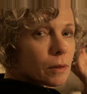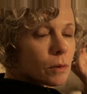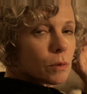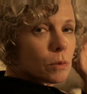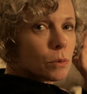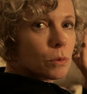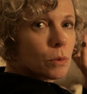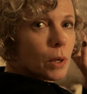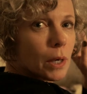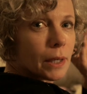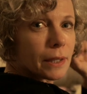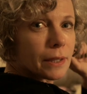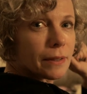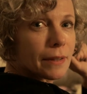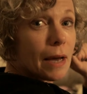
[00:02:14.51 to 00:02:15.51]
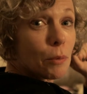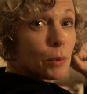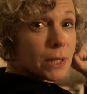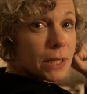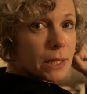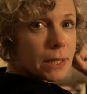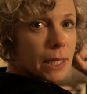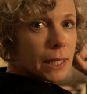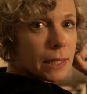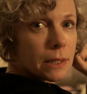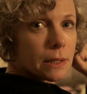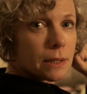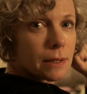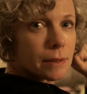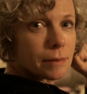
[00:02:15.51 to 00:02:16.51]
Ooh, that was
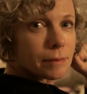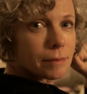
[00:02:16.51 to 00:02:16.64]
intense.